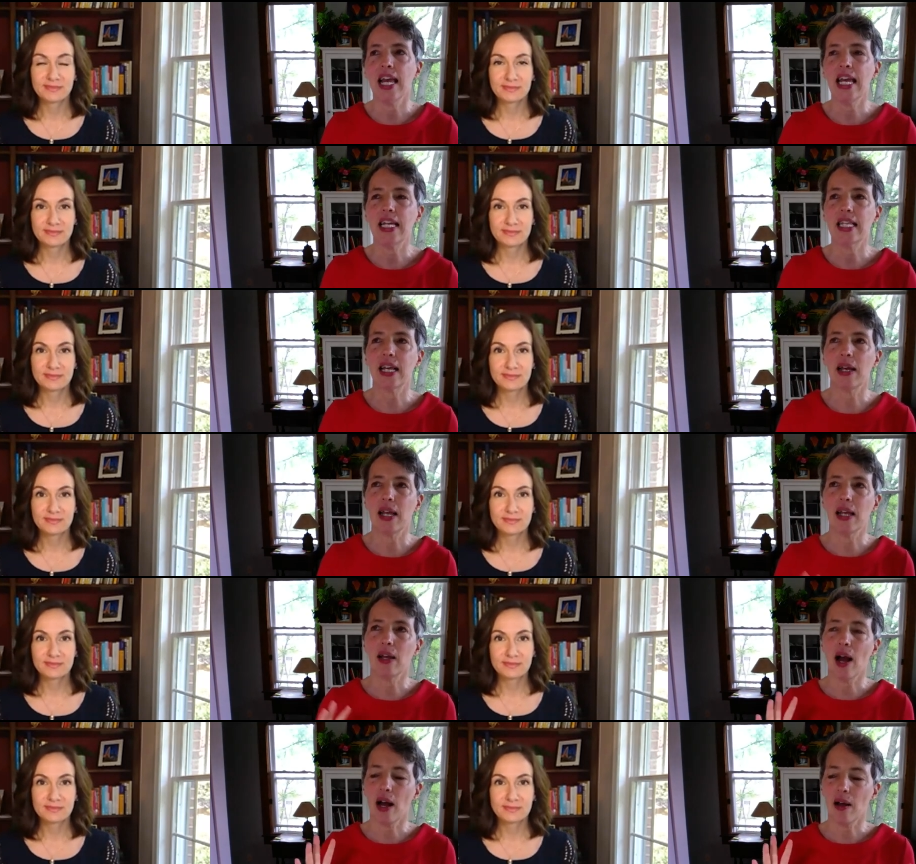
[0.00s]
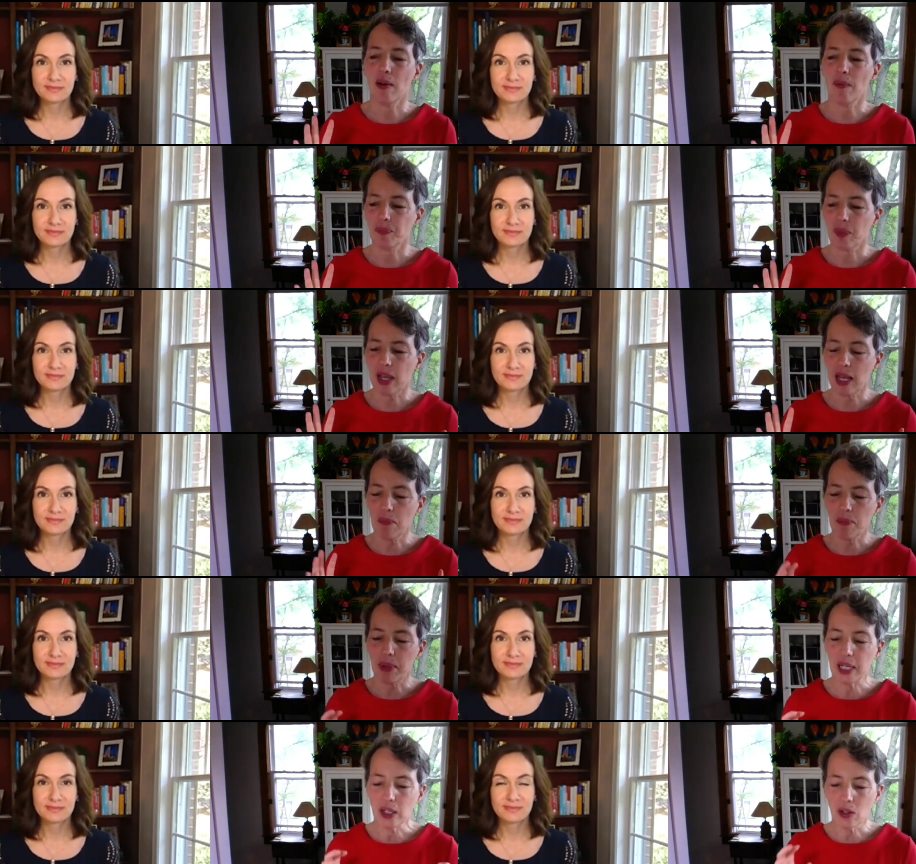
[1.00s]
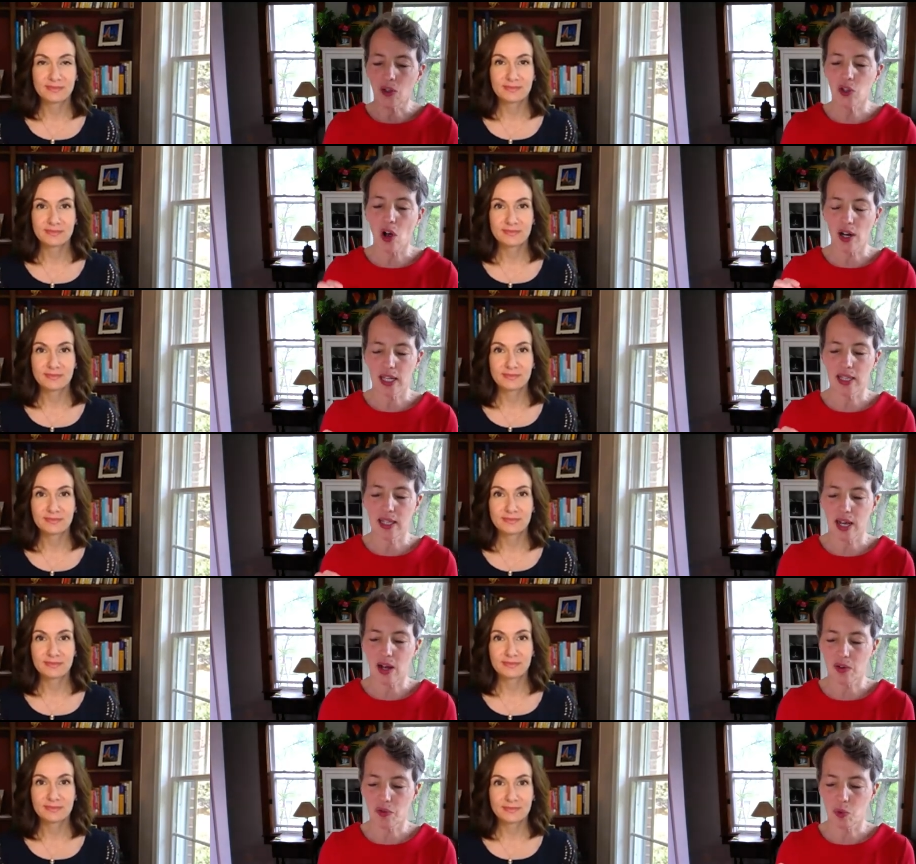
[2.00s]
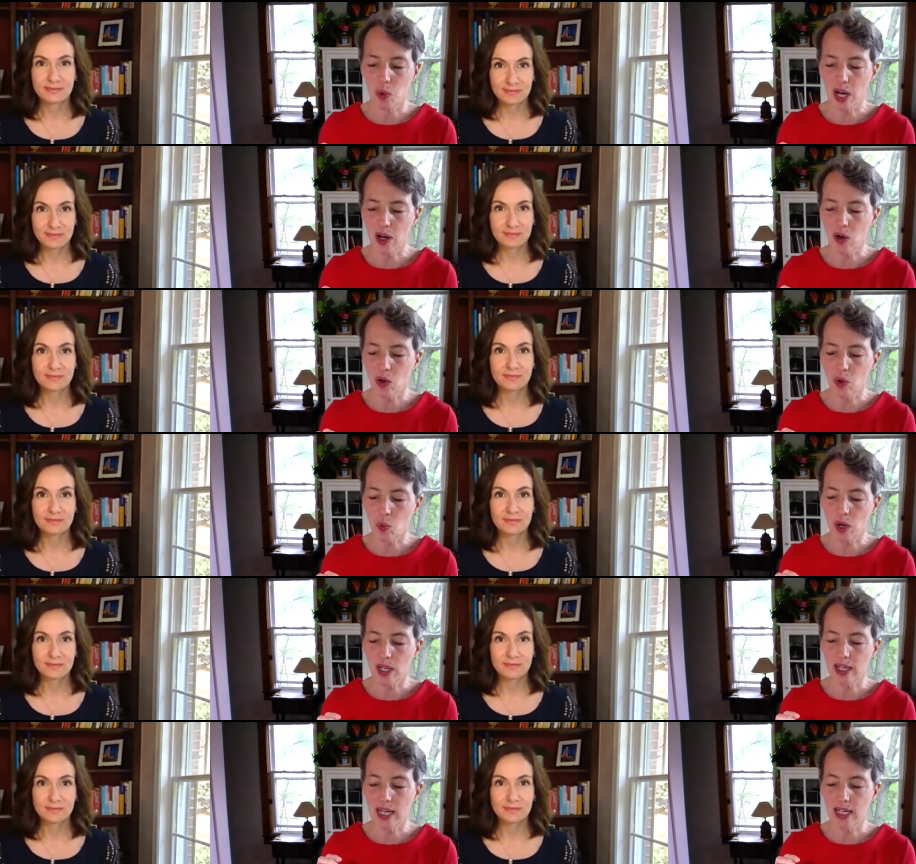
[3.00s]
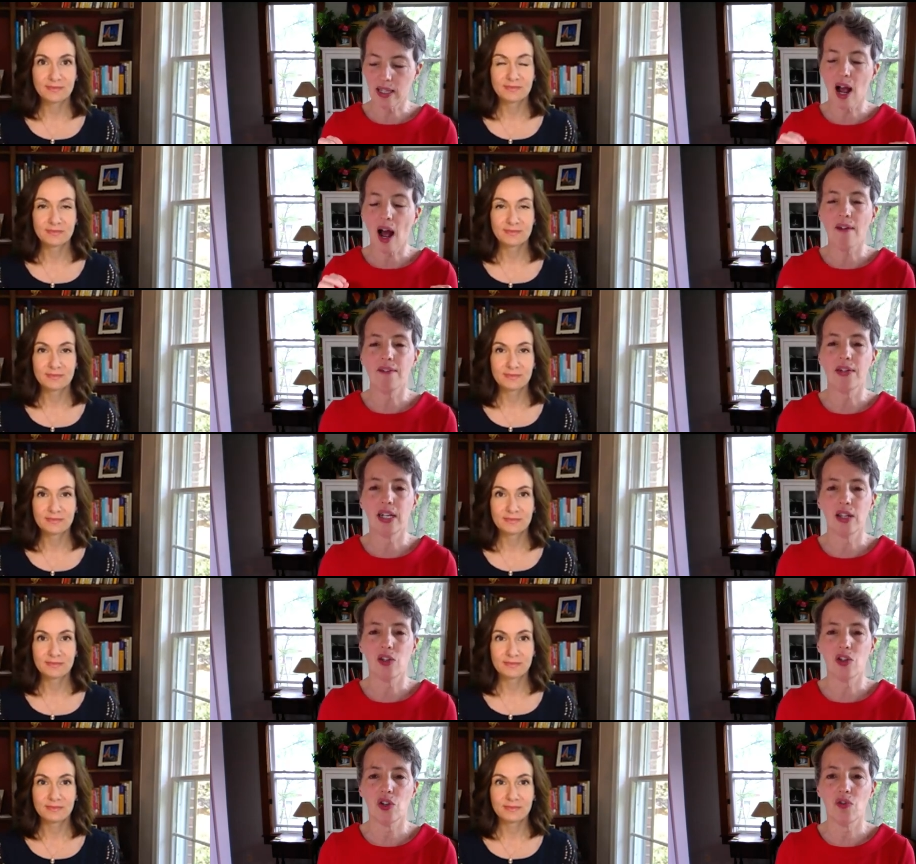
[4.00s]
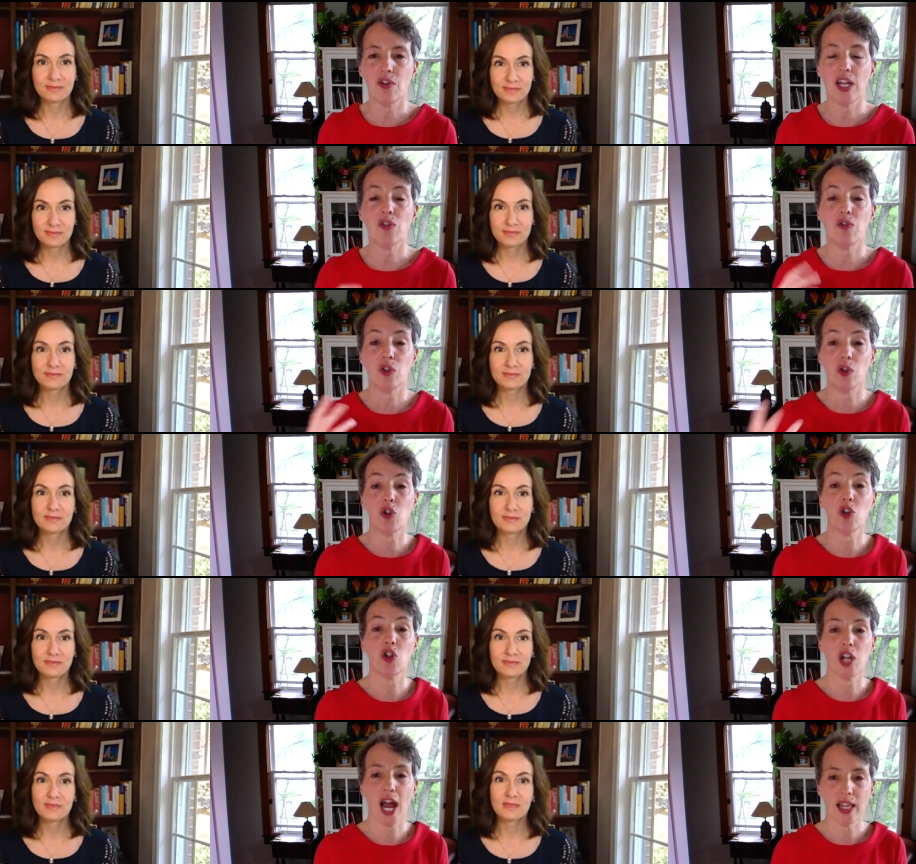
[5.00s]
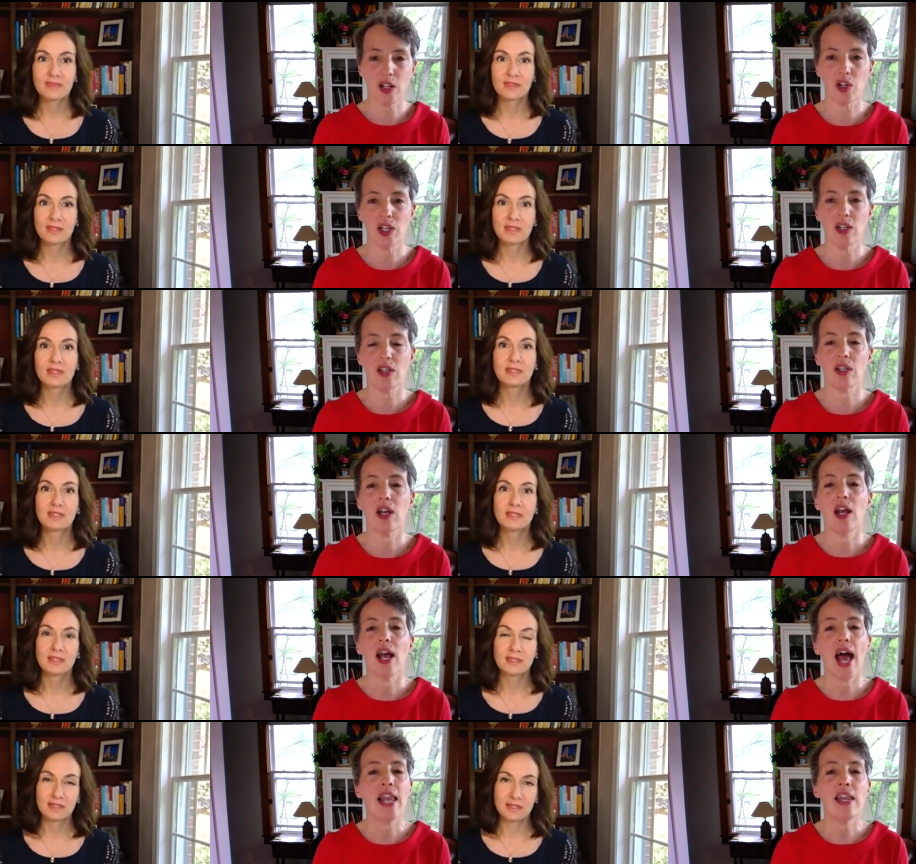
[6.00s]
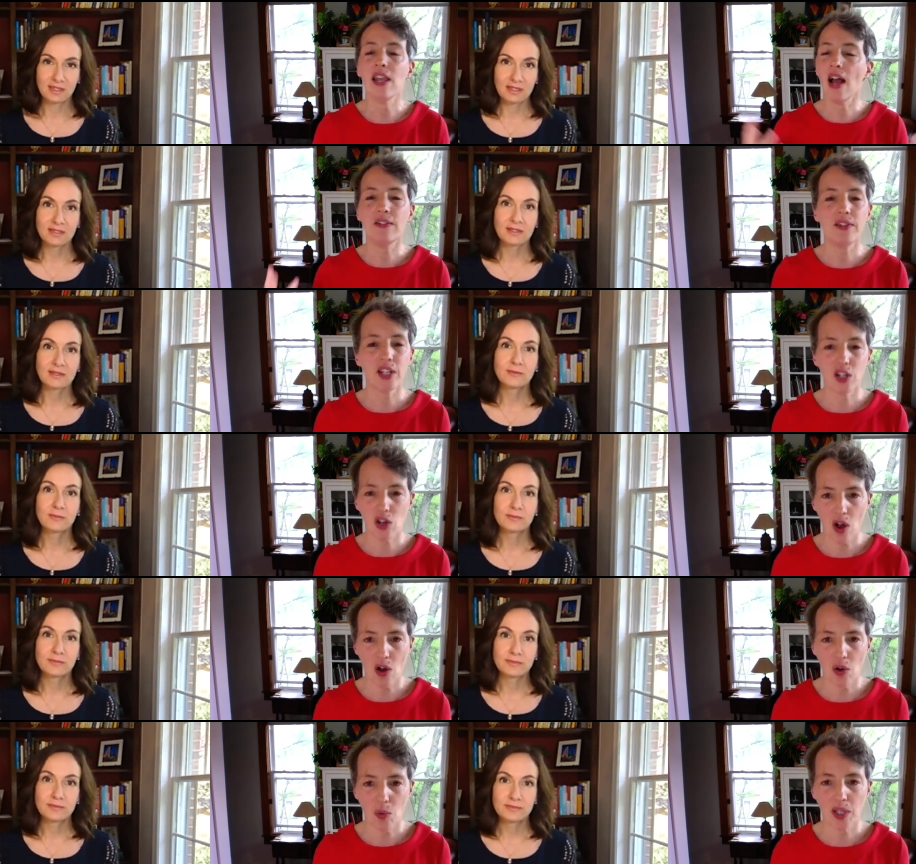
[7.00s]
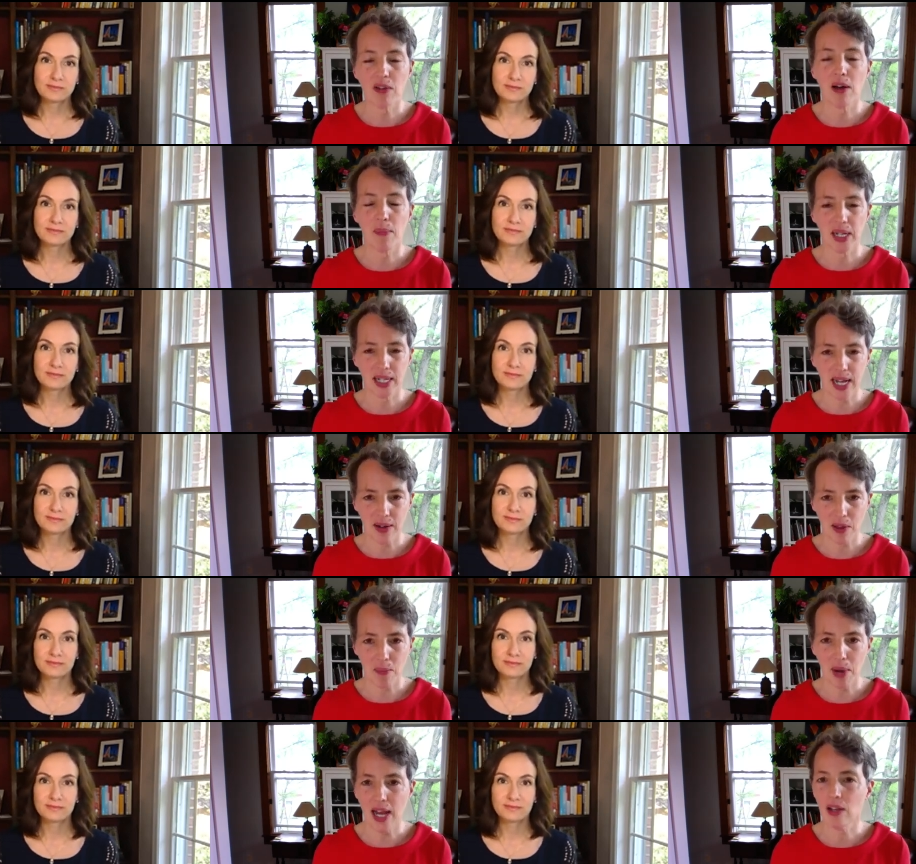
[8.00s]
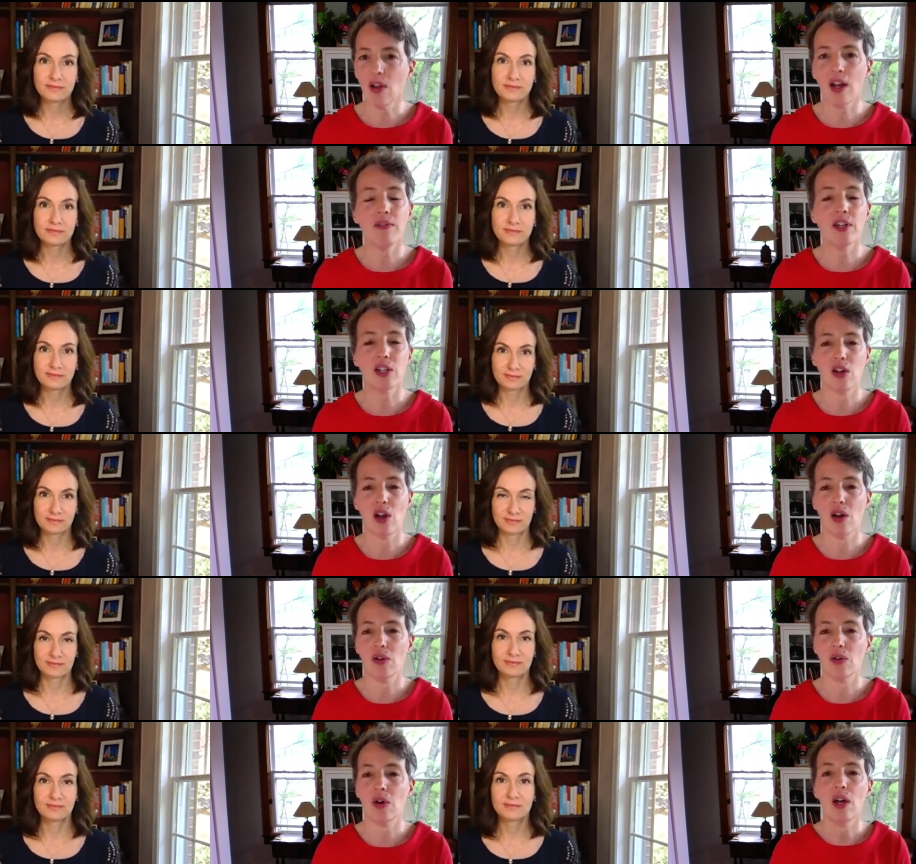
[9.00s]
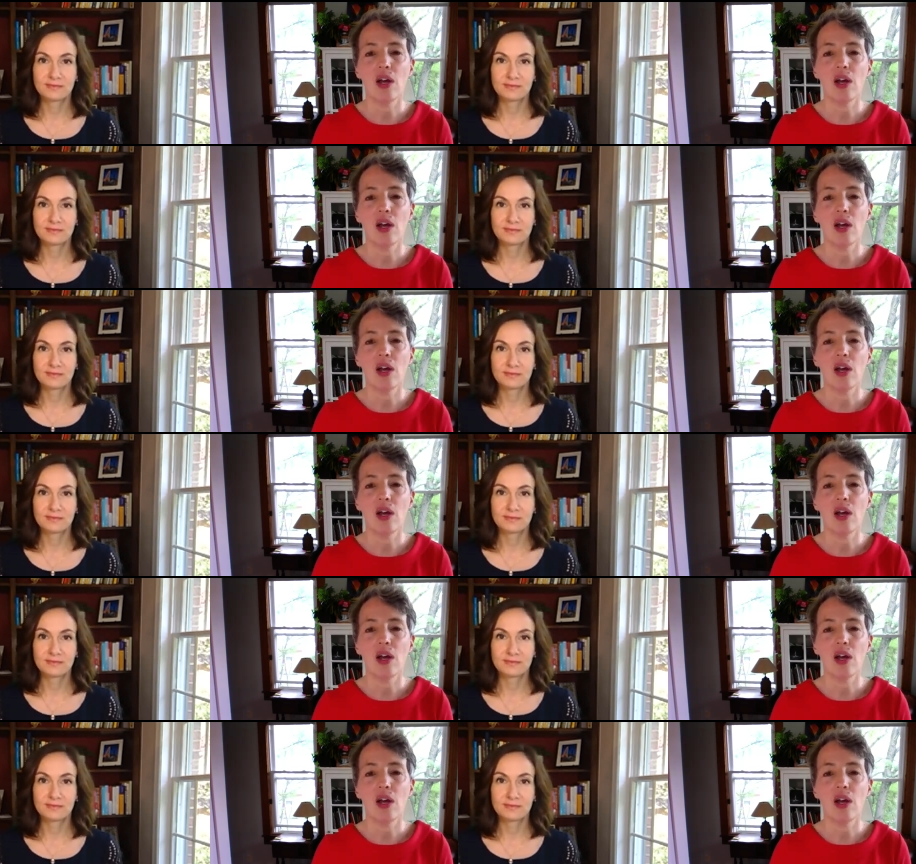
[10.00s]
Speaker 1: it's a um, it builds on itself where one gets confidence to face future challenges. And none of us know what's coming down the pike. None of us know,